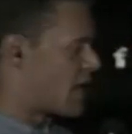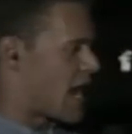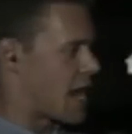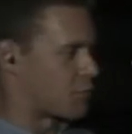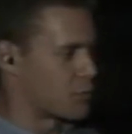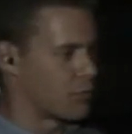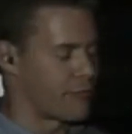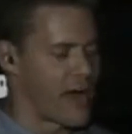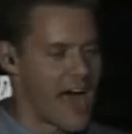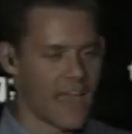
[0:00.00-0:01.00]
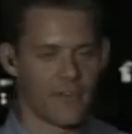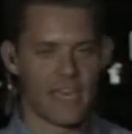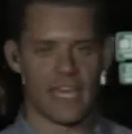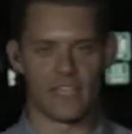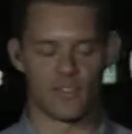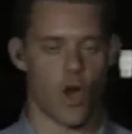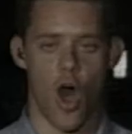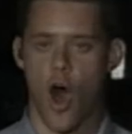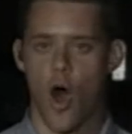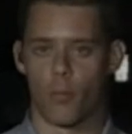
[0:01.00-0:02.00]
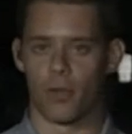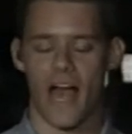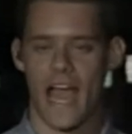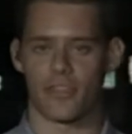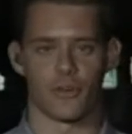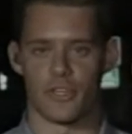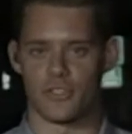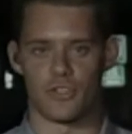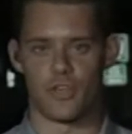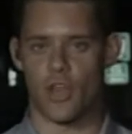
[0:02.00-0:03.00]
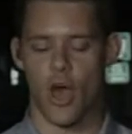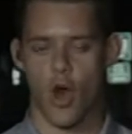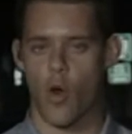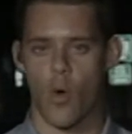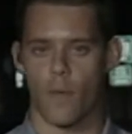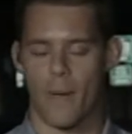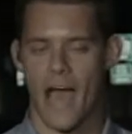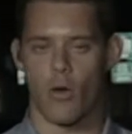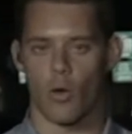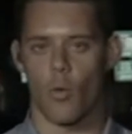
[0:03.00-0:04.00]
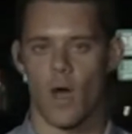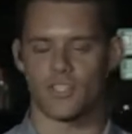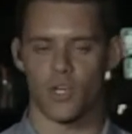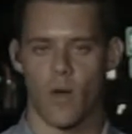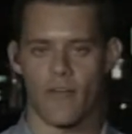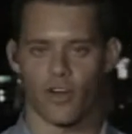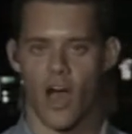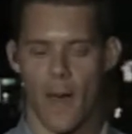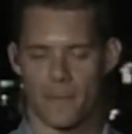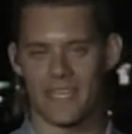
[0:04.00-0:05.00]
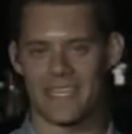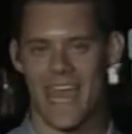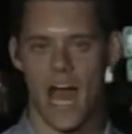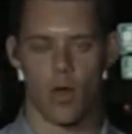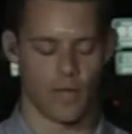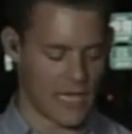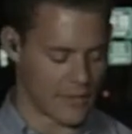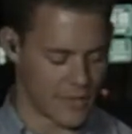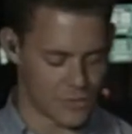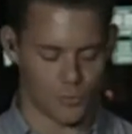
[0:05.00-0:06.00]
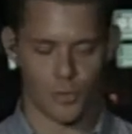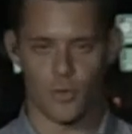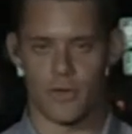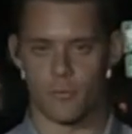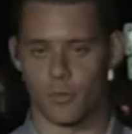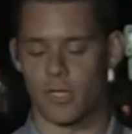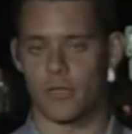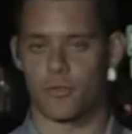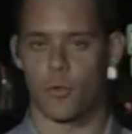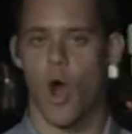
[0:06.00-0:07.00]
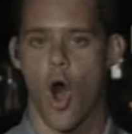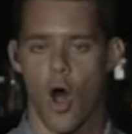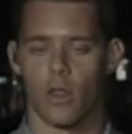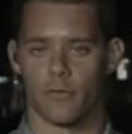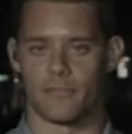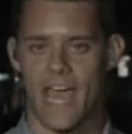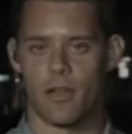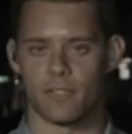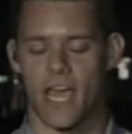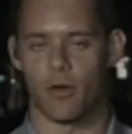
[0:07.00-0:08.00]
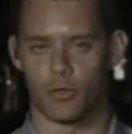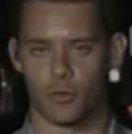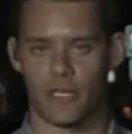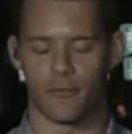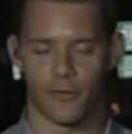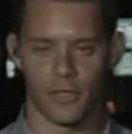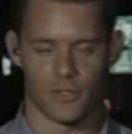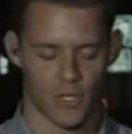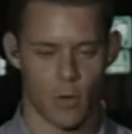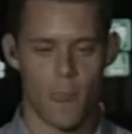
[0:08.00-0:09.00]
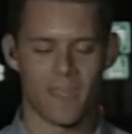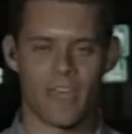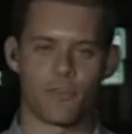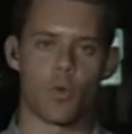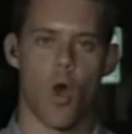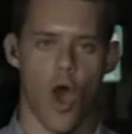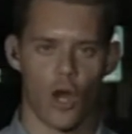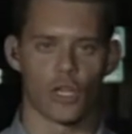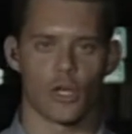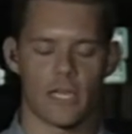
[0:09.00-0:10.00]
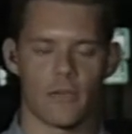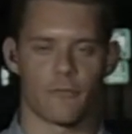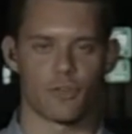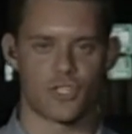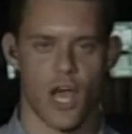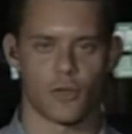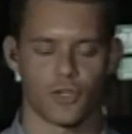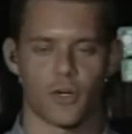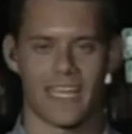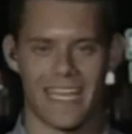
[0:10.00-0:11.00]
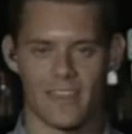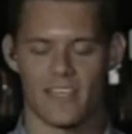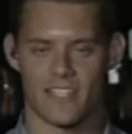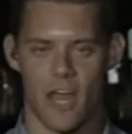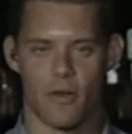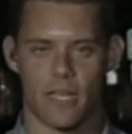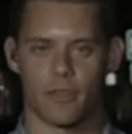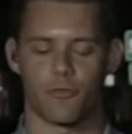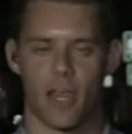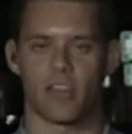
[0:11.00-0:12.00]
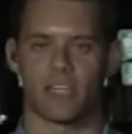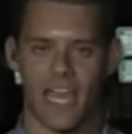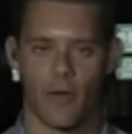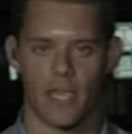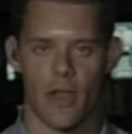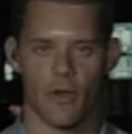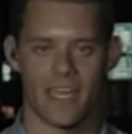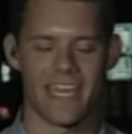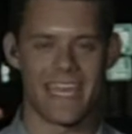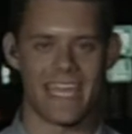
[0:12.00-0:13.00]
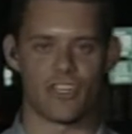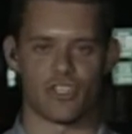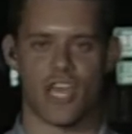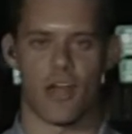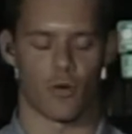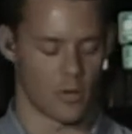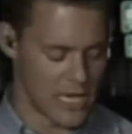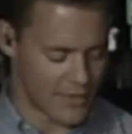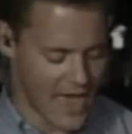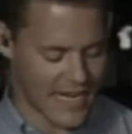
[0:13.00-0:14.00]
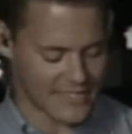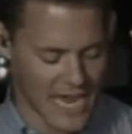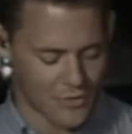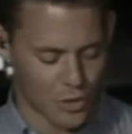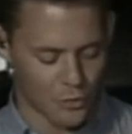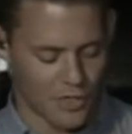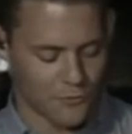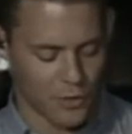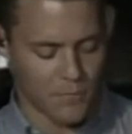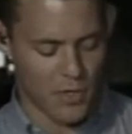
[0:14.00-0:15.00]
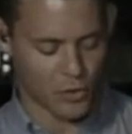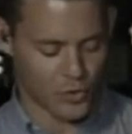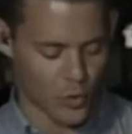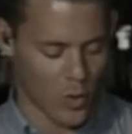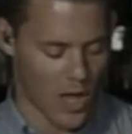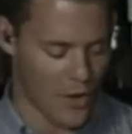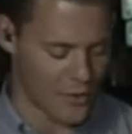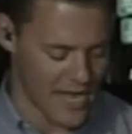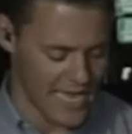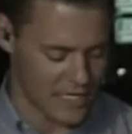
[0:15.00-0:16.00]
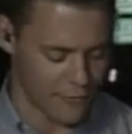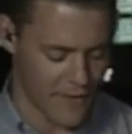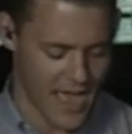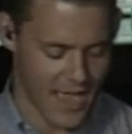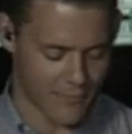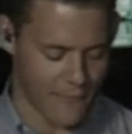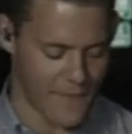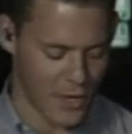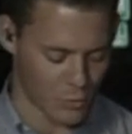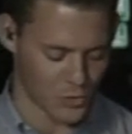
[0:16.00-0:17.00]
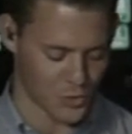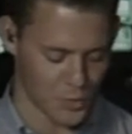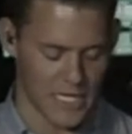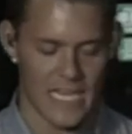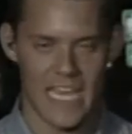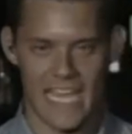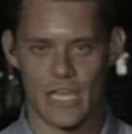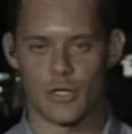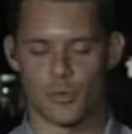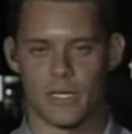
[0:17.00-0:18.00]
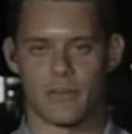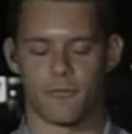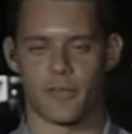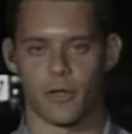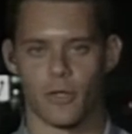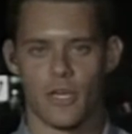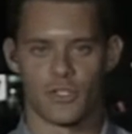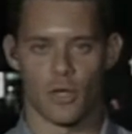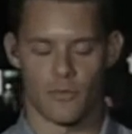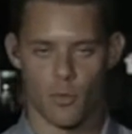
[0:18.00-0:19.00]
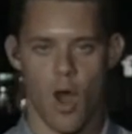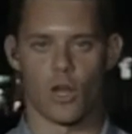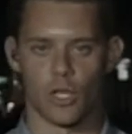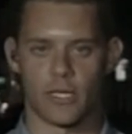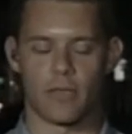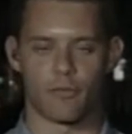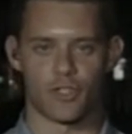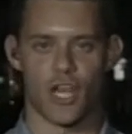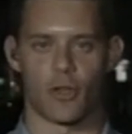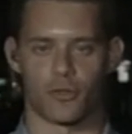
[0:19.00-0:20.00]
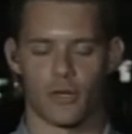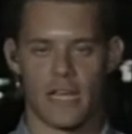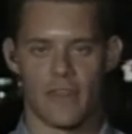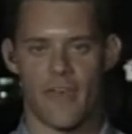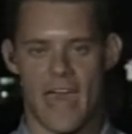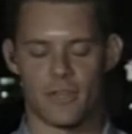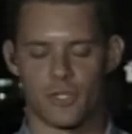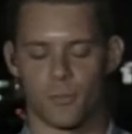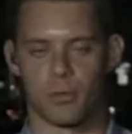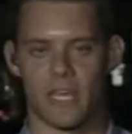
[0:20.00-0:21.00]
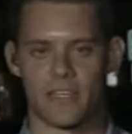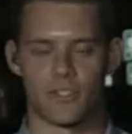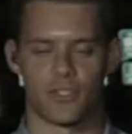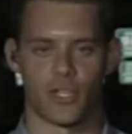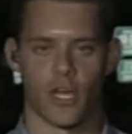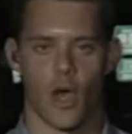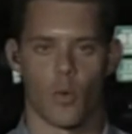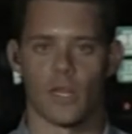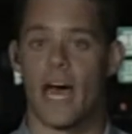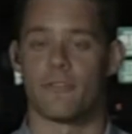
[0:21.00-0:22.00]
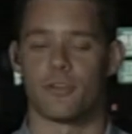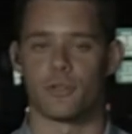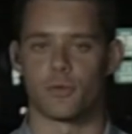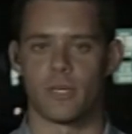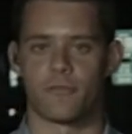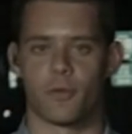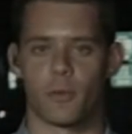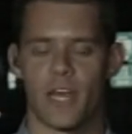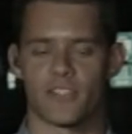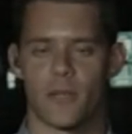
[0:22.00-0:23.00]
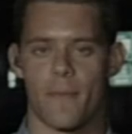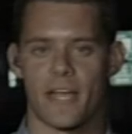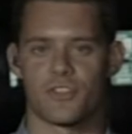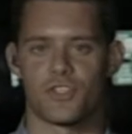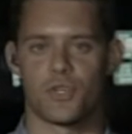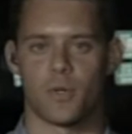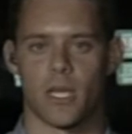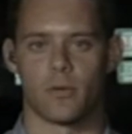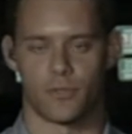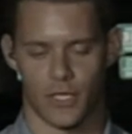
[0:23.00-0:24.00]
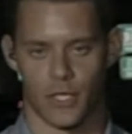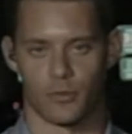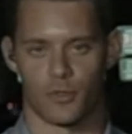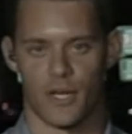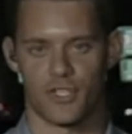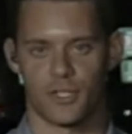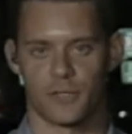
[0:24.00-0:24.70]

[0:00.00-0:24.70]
on Route 5 is all black. There is no power whatsoever up and down this route and really through all of downtown Greenfield. So if you are looking for shelter in this area, in the Franklin County area in general, that is at the Greenfield Middle School, 195 Federal Street in Greenfield. So if you are looking for shelter, that is your place to go. We're live here in Greenfield, and I'll send it back to the studio to you. Trish?